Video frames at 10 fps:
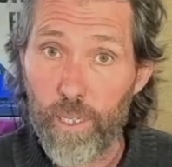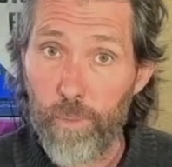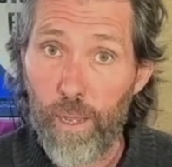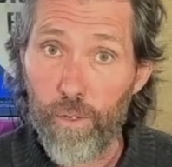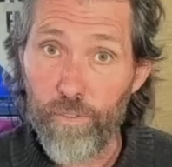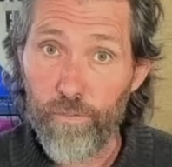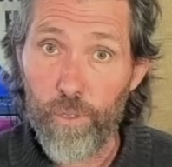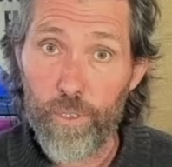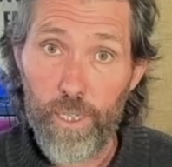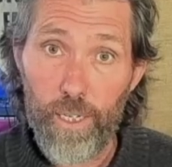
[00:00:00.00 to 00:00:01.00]
about
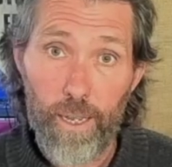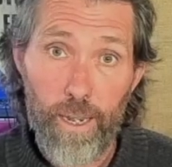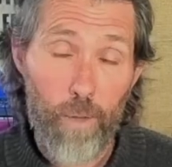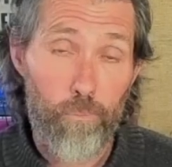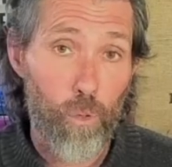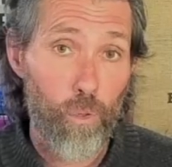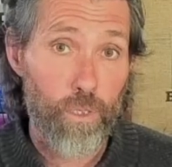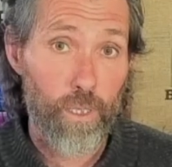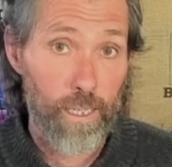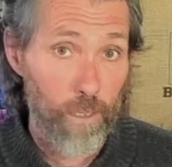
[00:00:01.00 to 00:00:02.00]
converting an
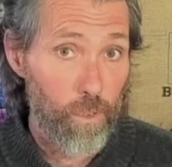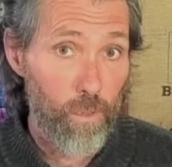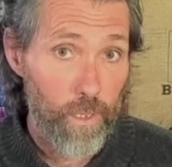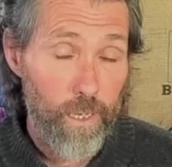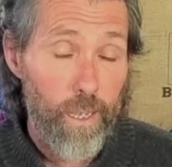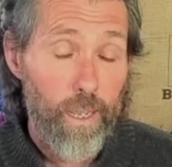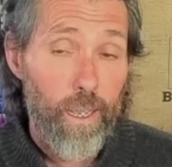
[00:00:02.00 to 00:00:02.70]
outboard to keel cooling.